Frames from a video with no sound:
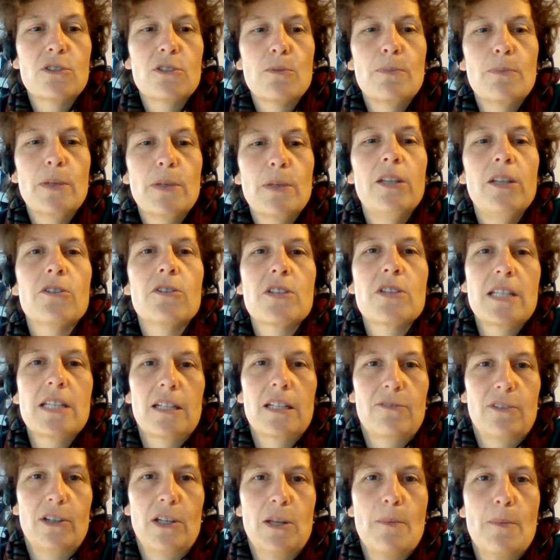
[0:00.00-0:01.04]
to pin
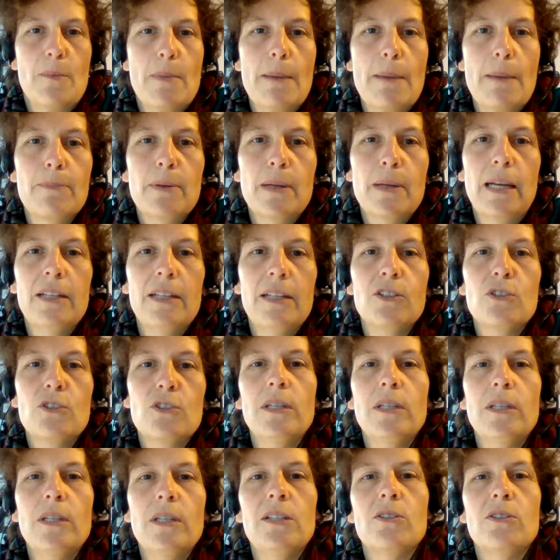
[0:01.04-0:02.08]
yourself on a map and to
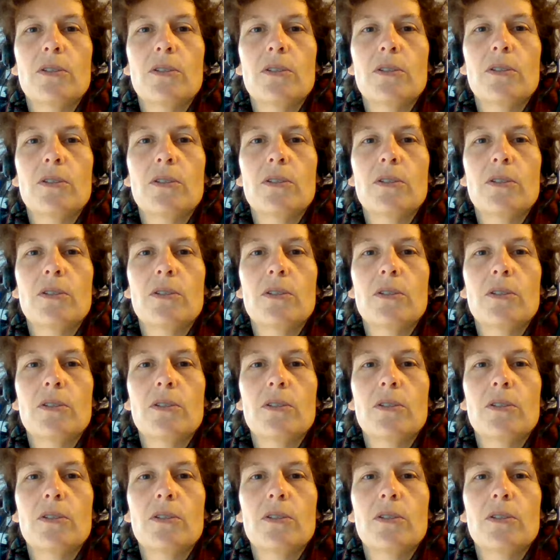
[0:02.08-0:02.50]
introduce